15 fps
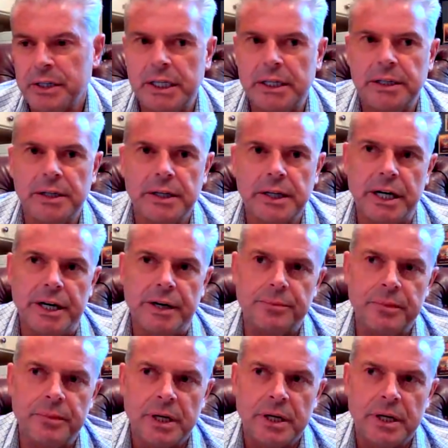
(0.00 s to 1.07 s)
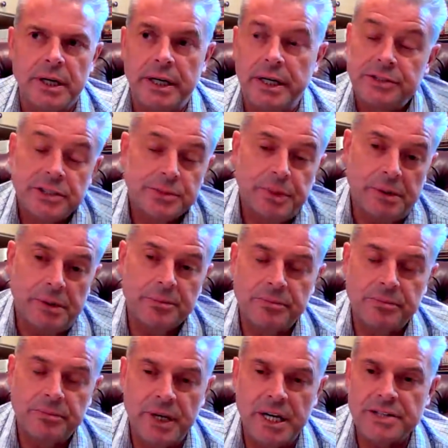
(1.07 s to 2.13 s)
And it's just been
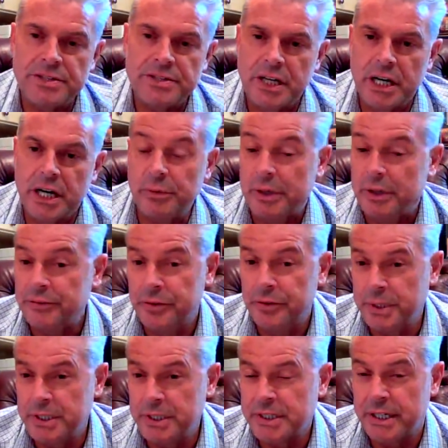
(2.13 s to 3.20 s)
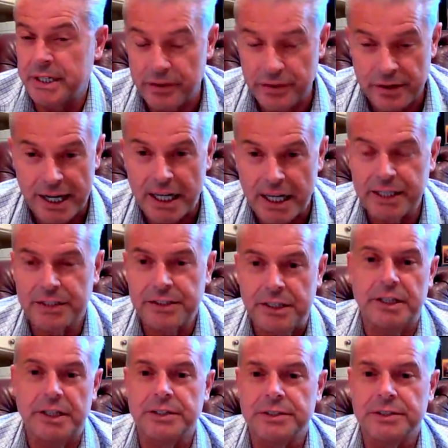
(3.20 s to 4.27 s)
amazing how everybody's kind of rallied to
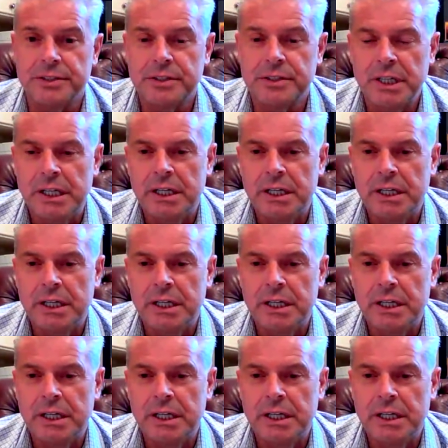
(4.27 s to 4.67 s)
this.